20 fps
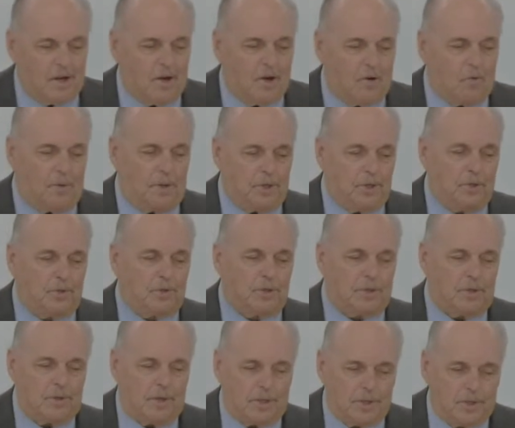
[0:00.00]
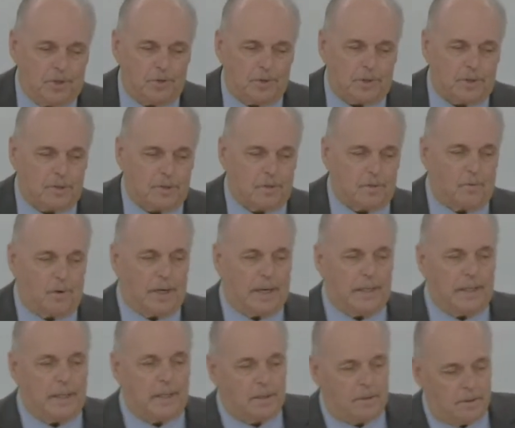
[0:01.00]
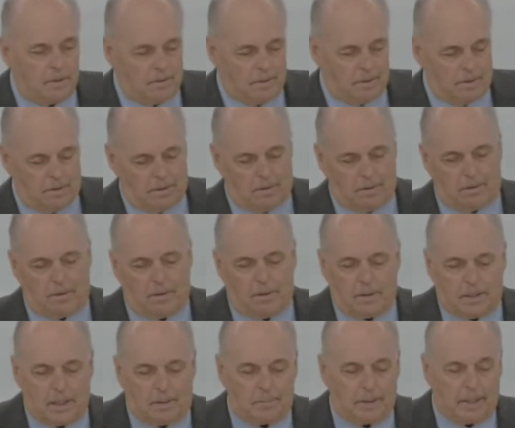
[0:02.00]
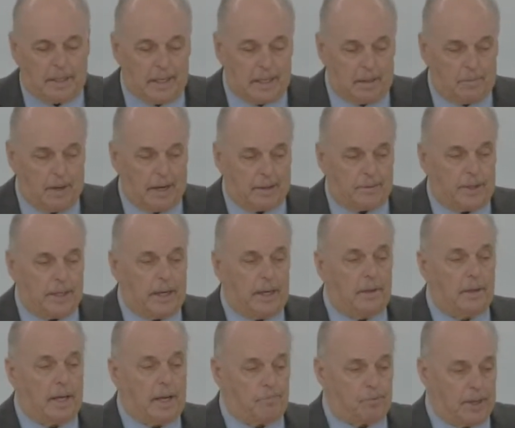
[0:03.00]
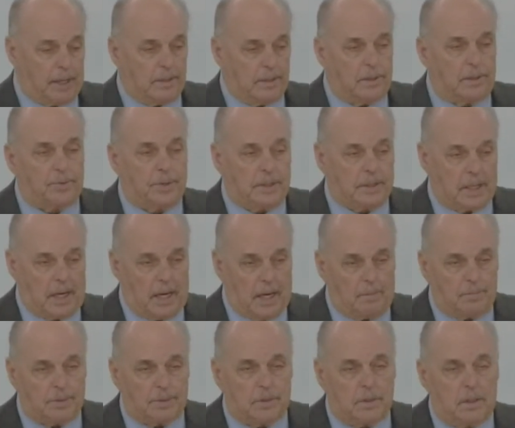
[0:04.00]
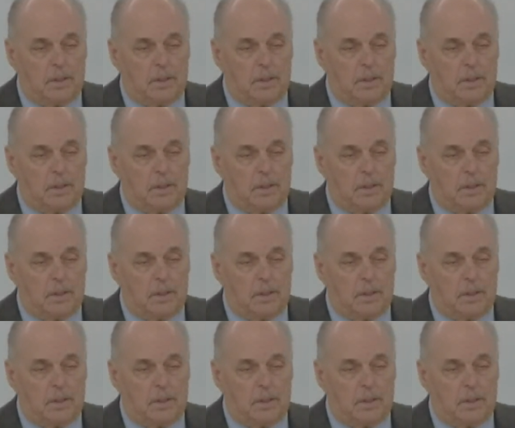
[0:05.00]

When the Jews, the Jews, when they did come and get him after he had prayed the three times,